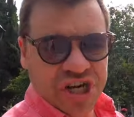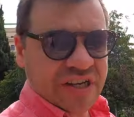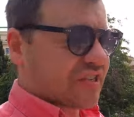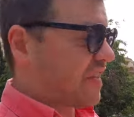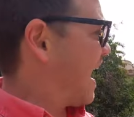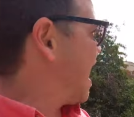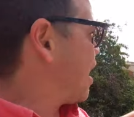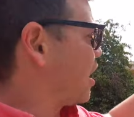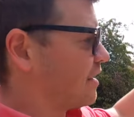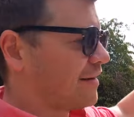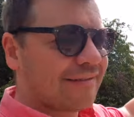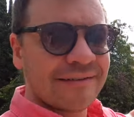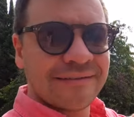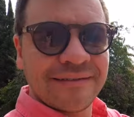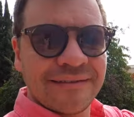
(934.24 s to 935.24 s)
you it's there
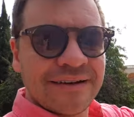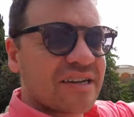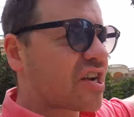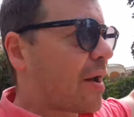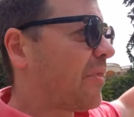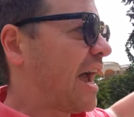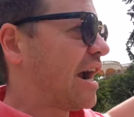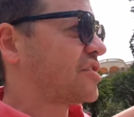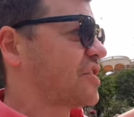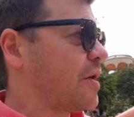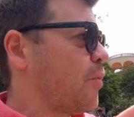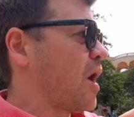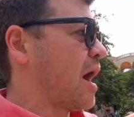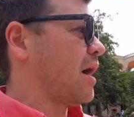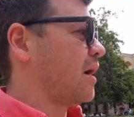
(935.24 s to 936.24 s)
it's up there
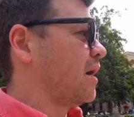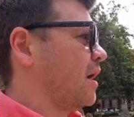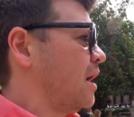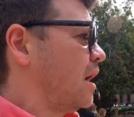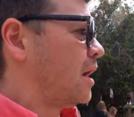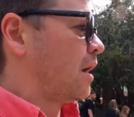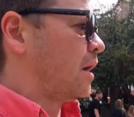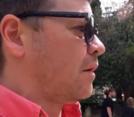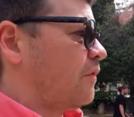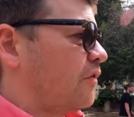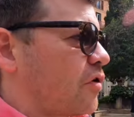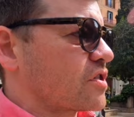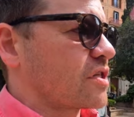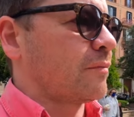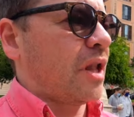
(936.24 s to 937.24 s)
somewhere we've
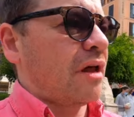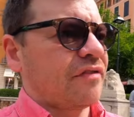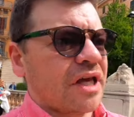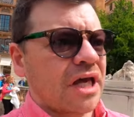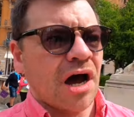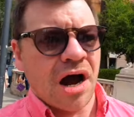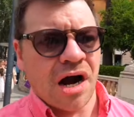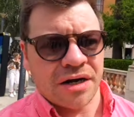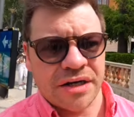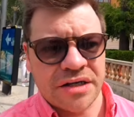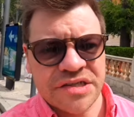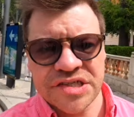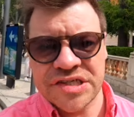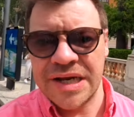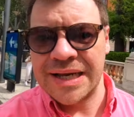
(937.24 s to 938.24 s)
got some lovely
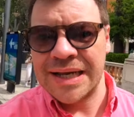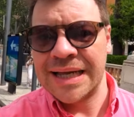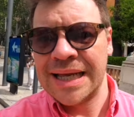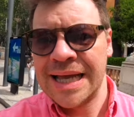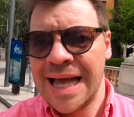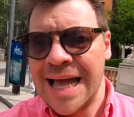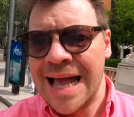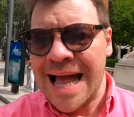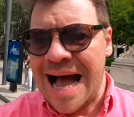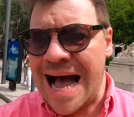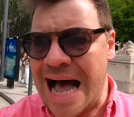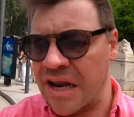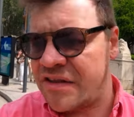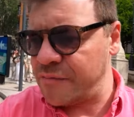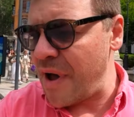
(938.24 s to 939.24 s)
gardens
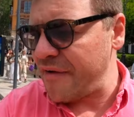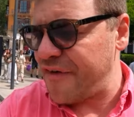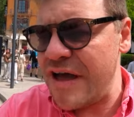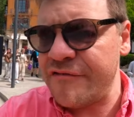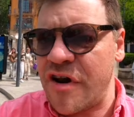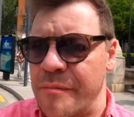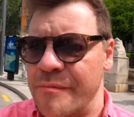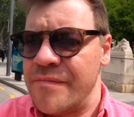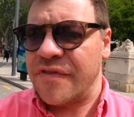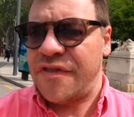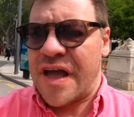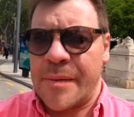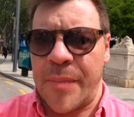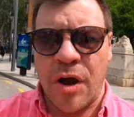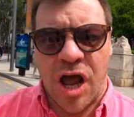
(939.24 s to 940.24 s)
and my favourite
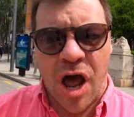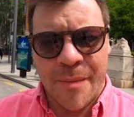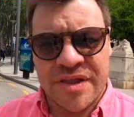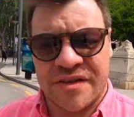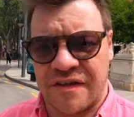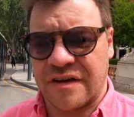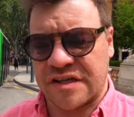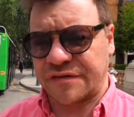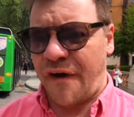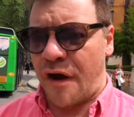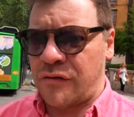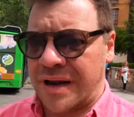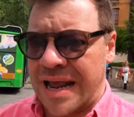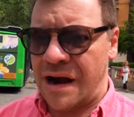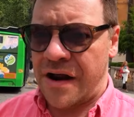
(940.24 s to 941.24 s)
thing about coming to this
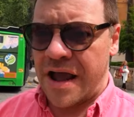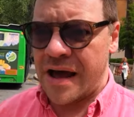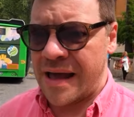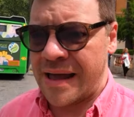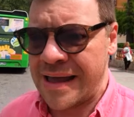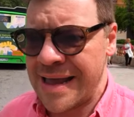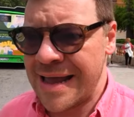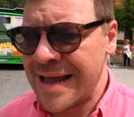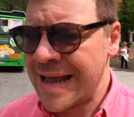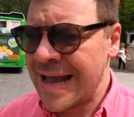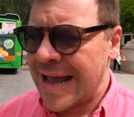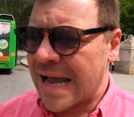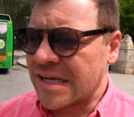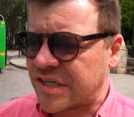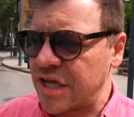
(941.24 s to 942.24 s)
fountain area
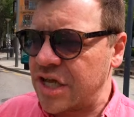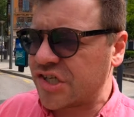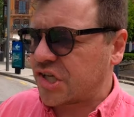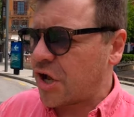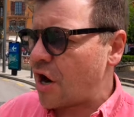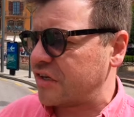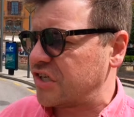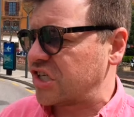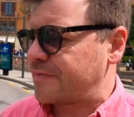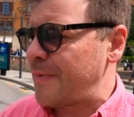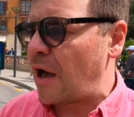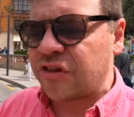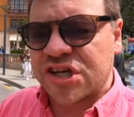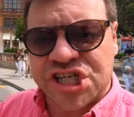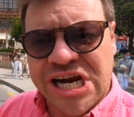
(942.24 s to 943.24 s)
is that you start to
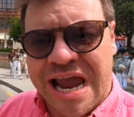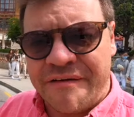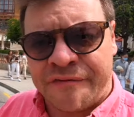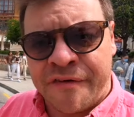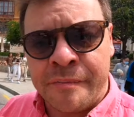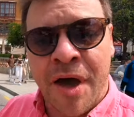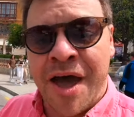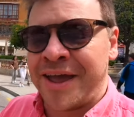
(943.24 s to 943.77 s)
smell the shit from the,